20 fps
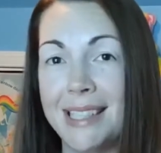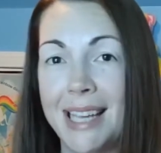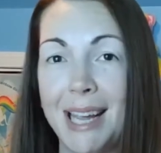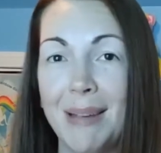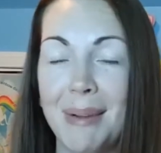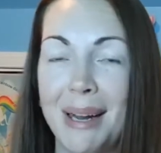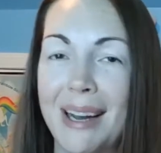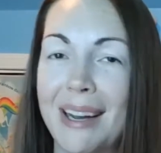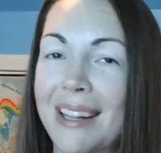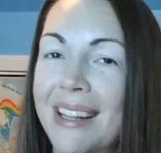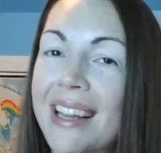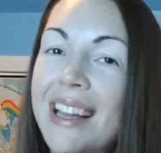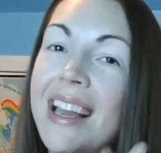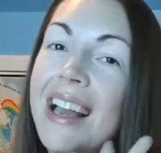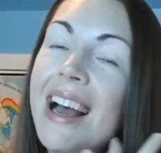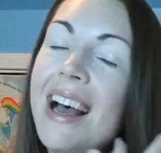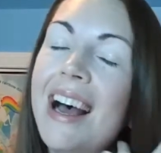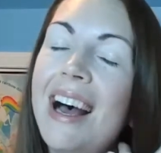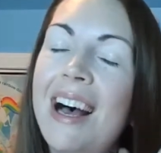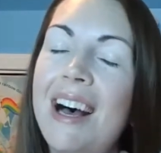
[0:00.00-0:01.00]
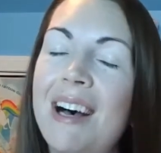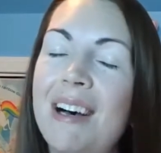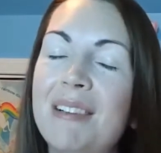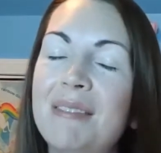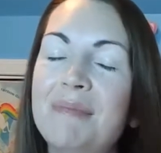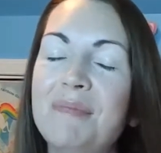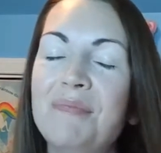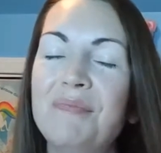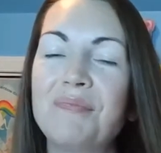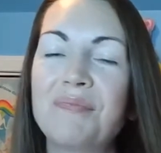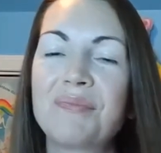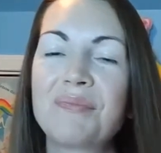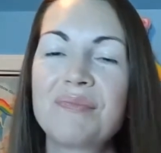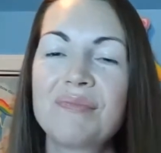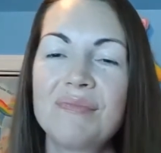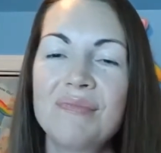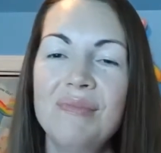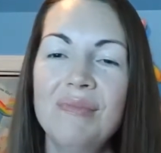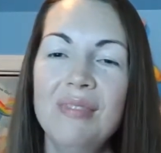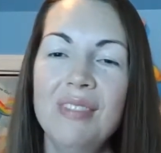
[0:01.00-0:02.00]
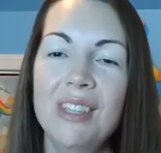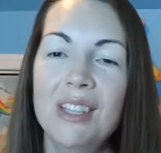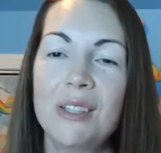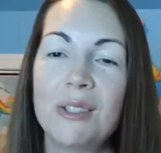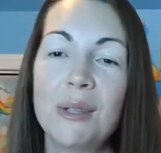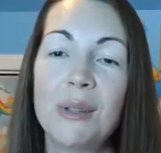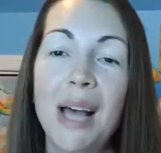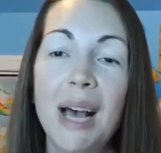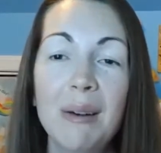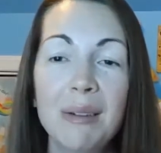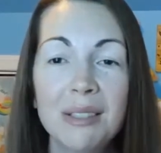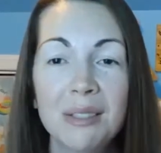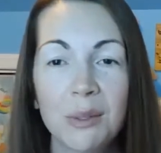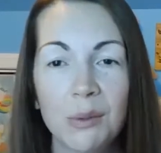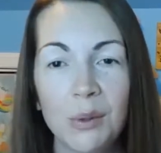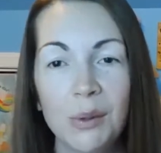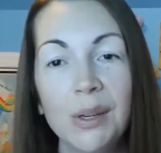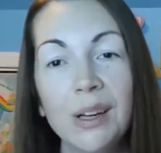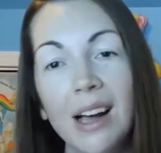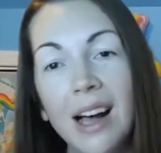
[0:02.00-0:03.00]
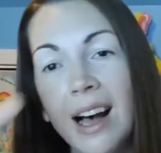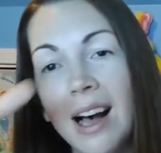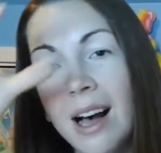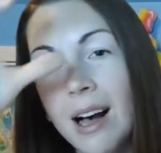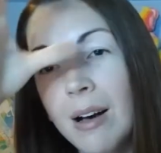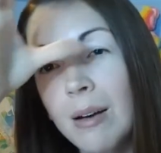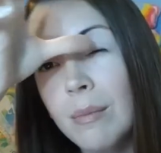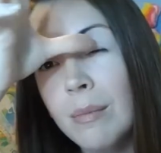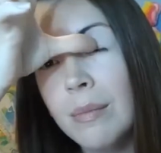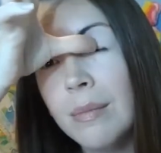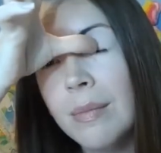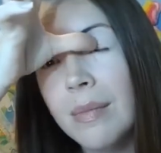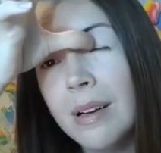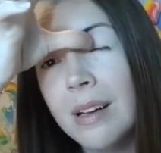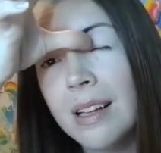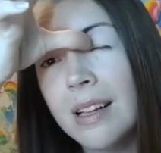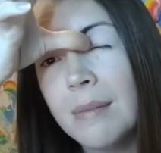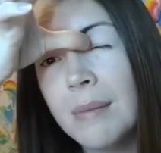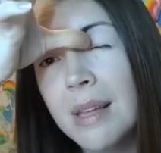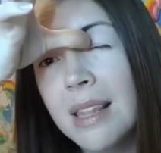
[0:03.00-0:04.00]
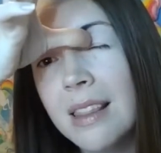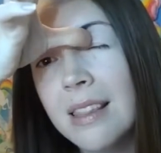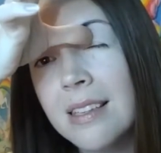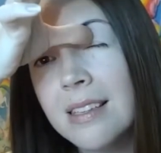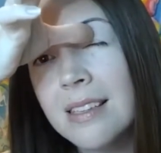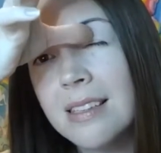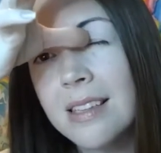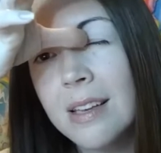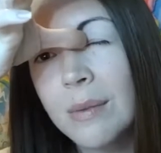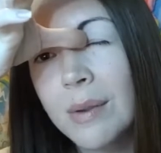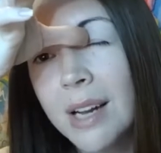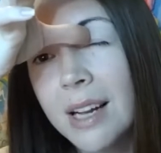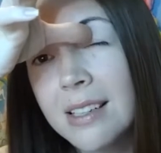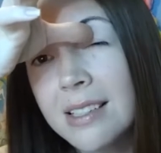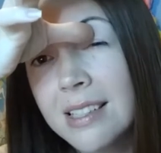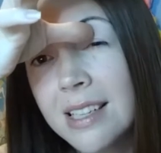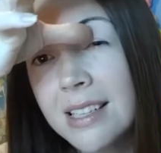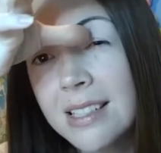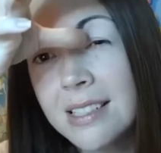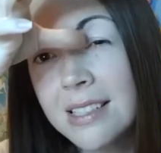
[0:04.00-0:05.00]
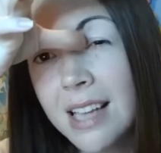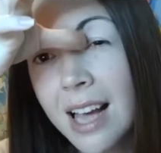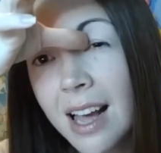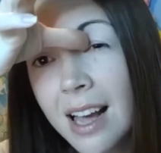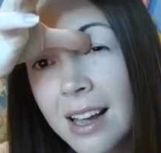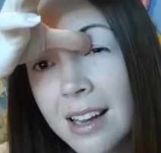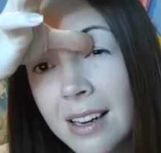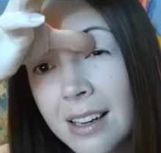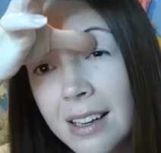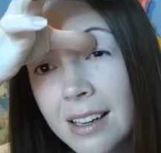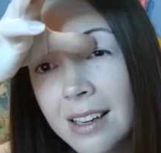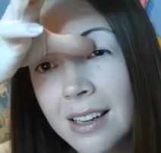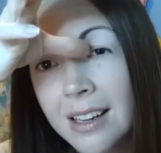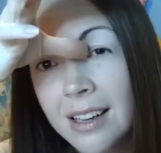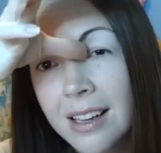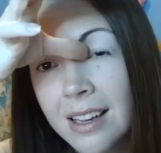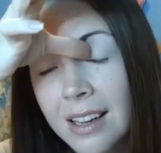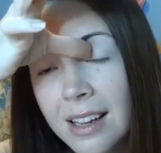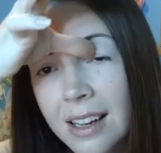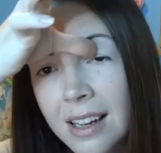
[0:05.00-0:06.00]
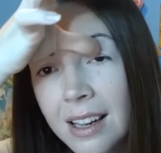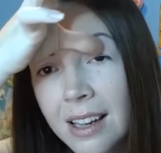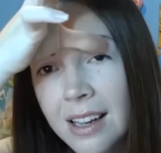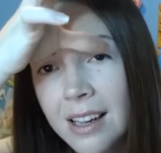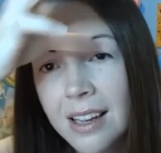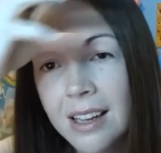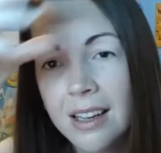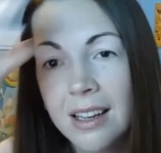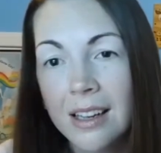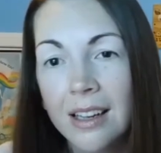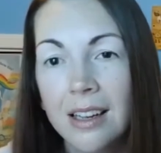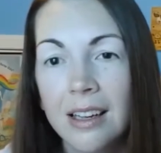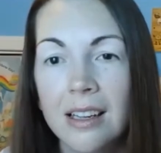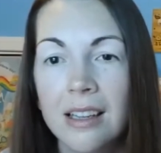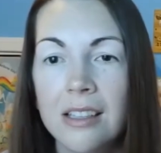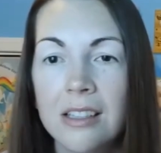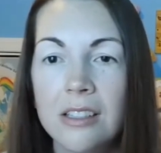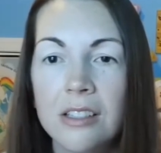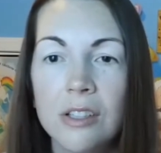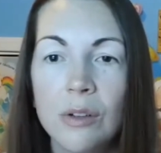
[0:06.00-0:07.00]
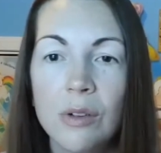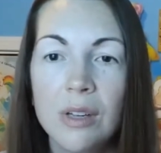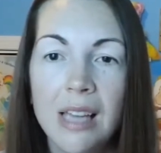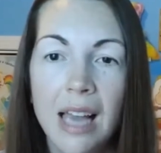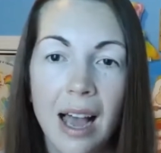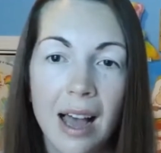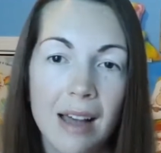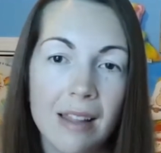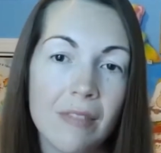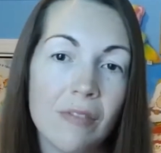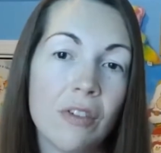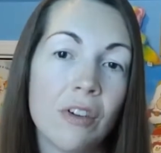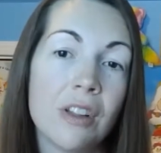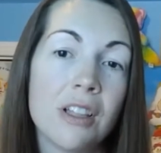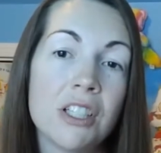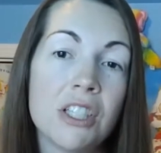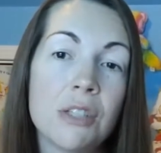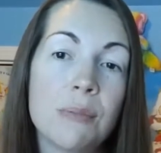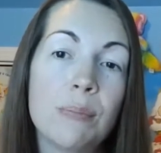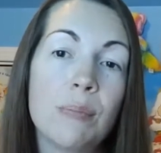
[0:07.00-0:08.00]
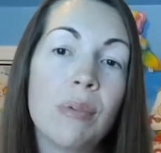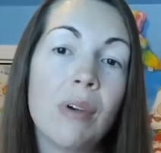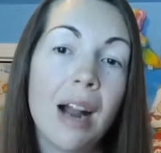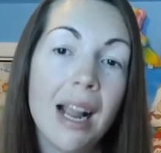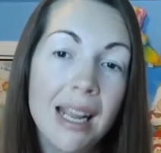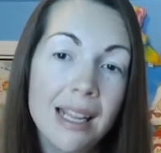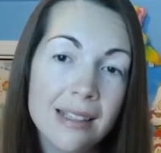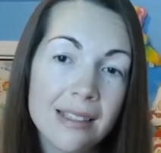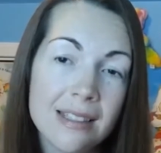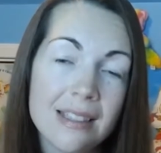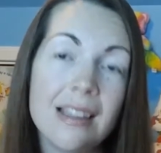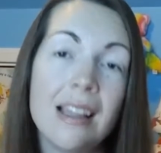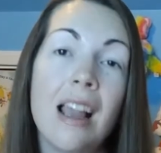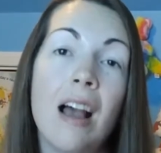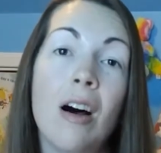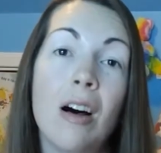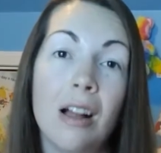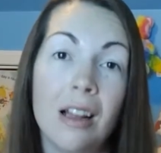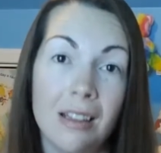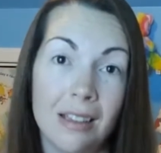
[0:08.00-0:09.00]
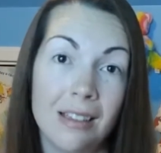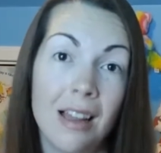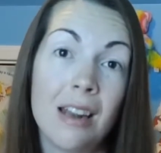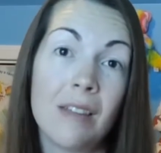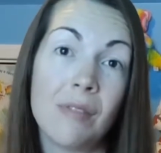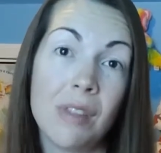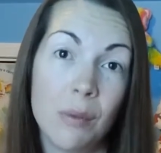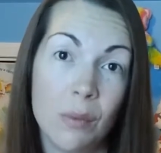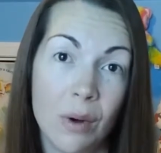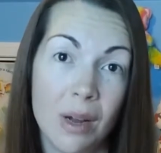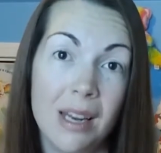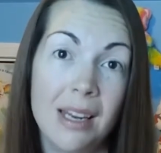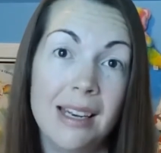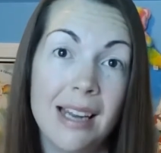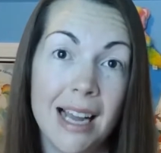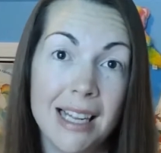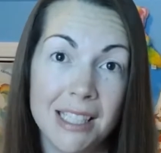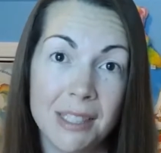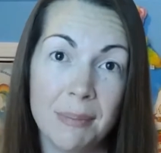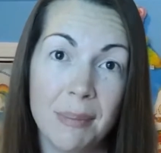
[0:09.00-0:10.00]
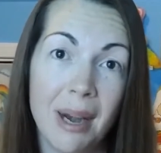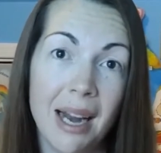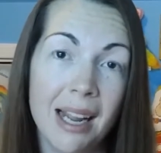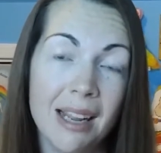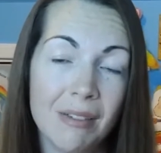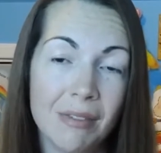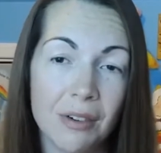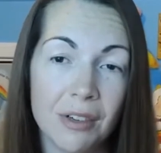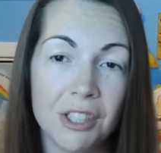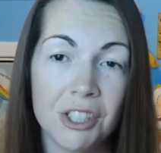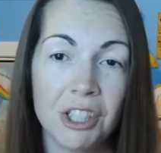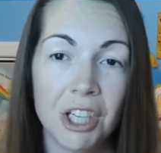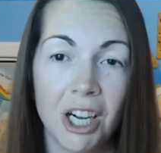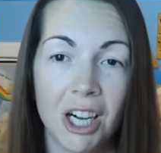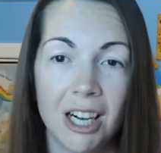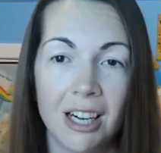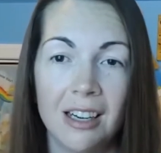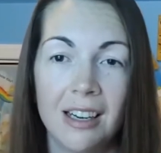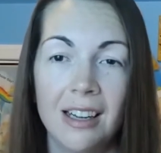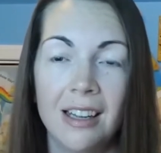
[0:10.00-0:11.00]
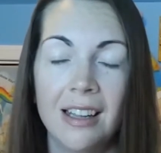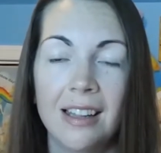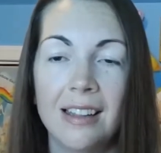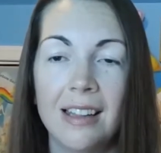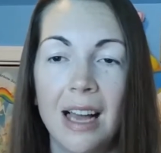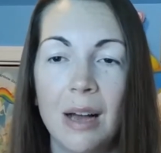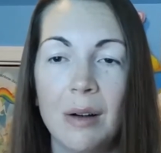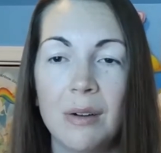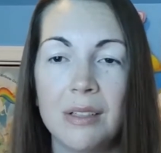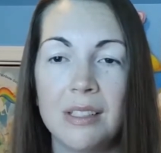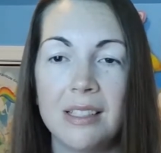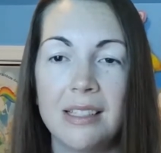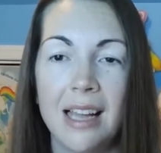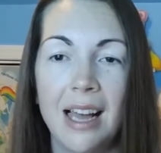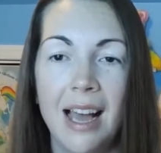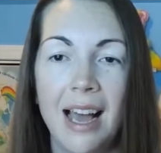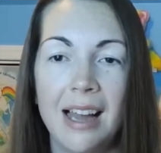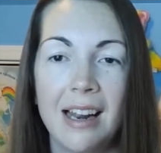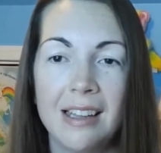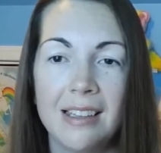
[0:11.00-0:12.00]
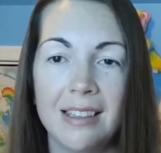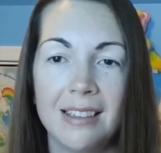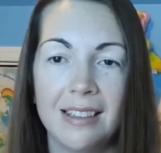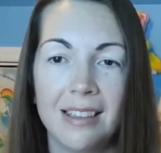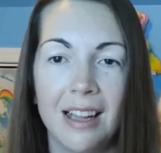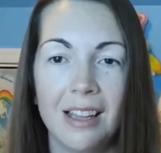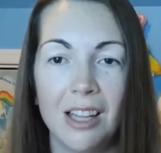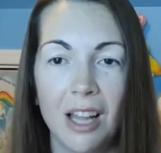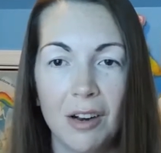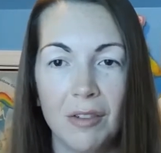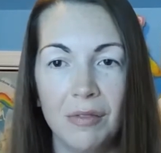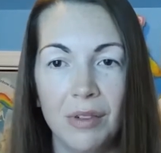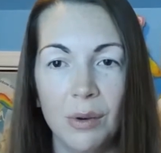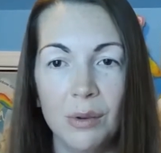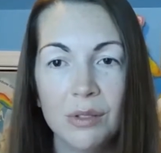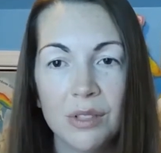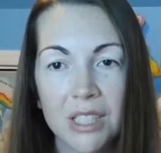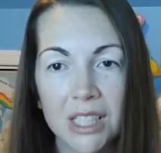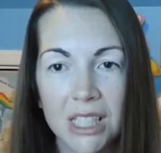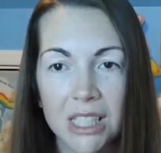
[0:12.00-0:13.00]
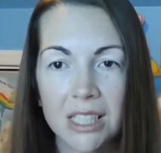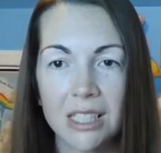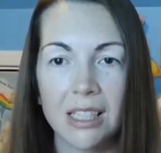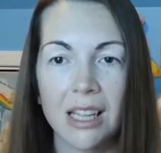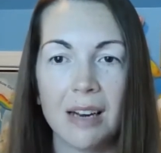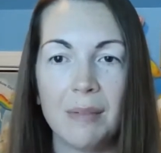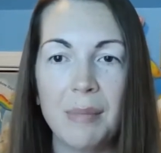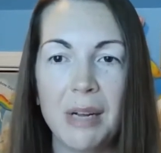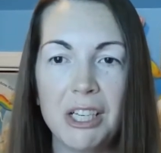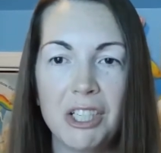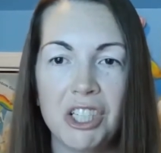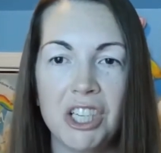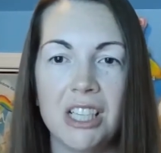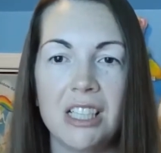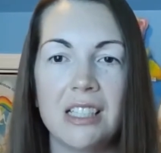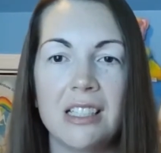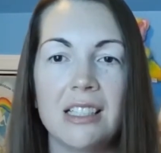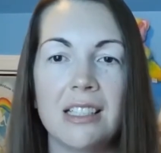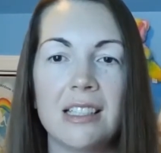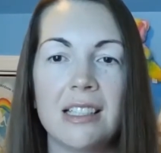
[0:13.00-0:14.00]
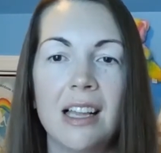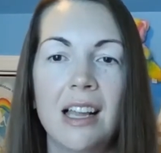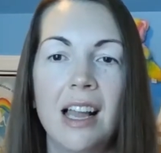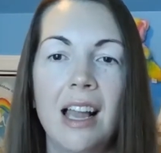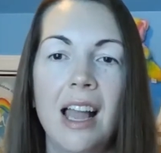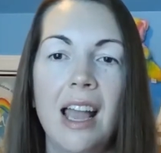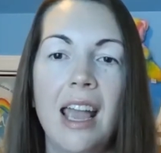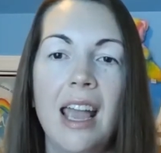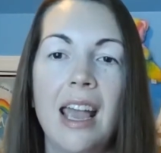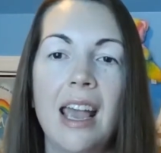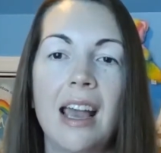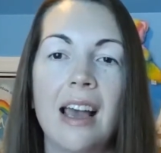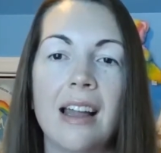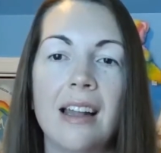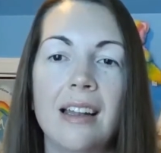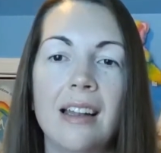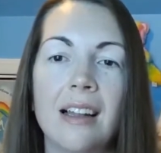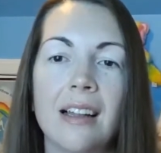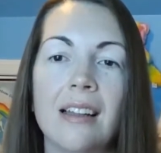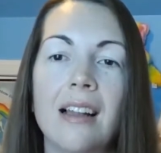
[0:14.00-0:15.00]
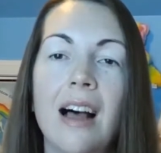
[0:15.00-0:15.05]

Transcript: to say, apparently. Um, so that was cool. Um, let me see what else they said. So yeah, for the sprites, they all a lot of them wanted Night Sprite for sure that was that had a, a lot of votes, a lot of mentions, and